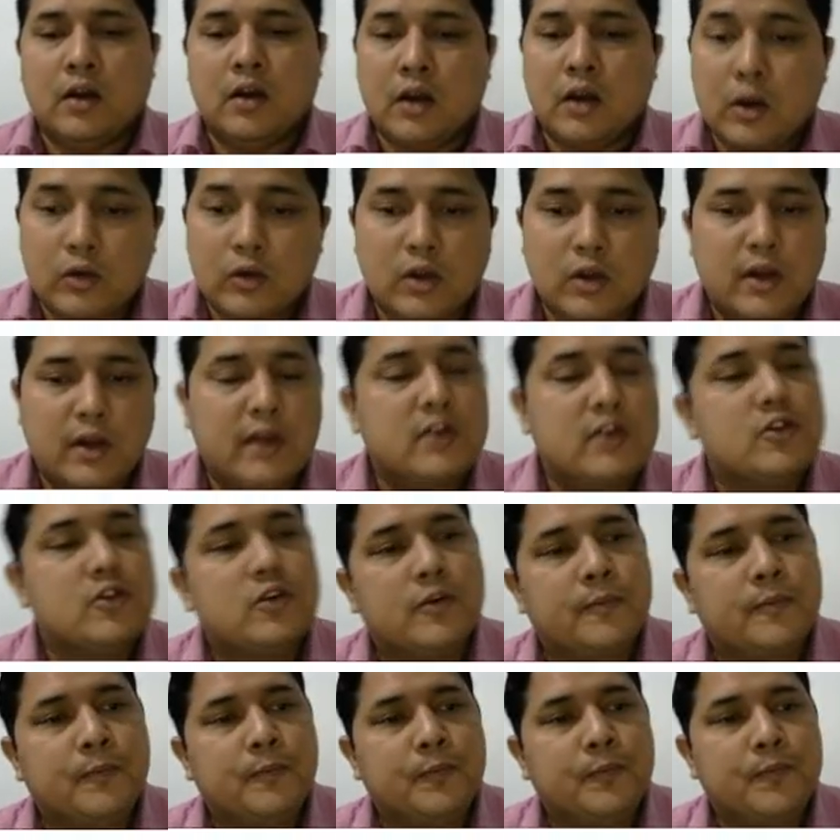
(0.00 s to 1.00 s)
Now the
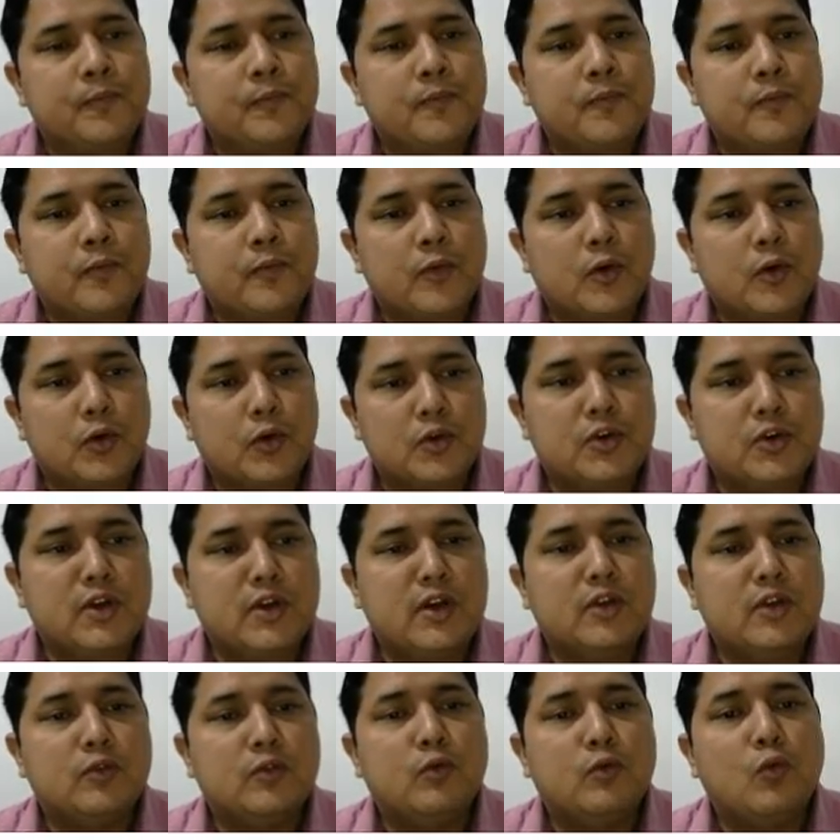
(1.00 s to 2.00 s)
next question
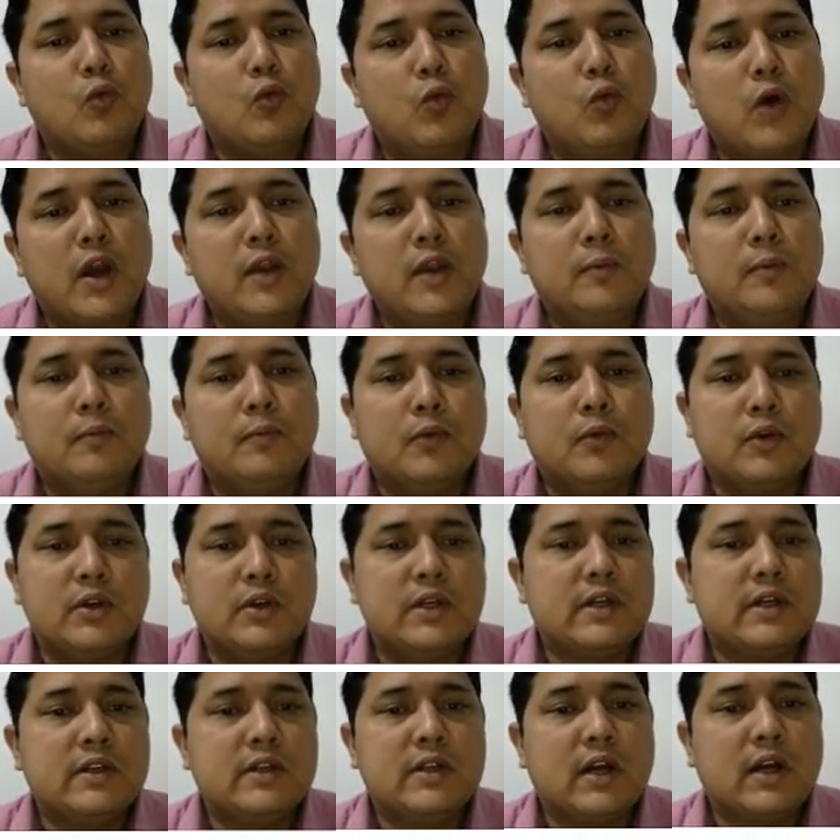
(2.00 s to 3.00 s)
is why
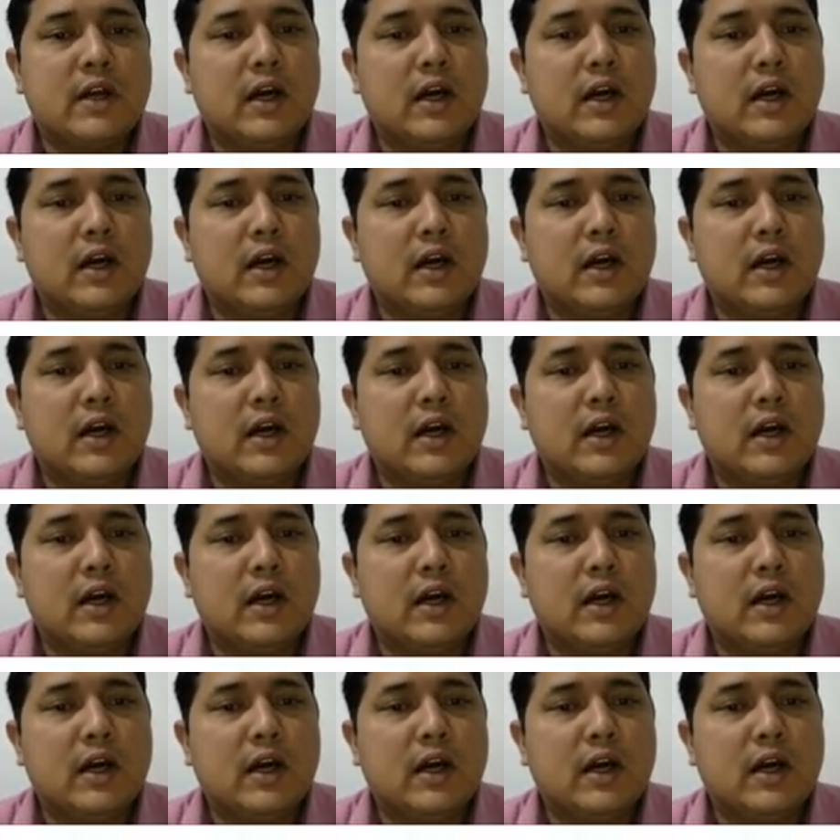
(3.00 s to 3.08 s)
projects